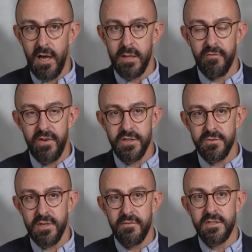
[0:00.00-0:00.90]
other professional
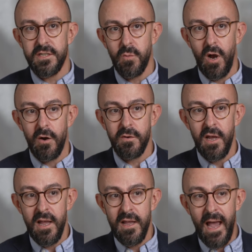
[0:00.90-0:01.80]
services world,
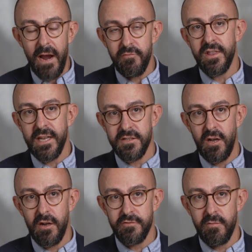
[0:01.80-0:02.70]
everything
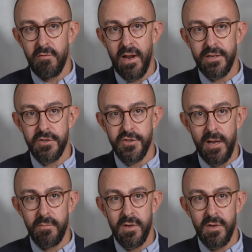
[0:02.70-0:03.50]
starts from a relationship.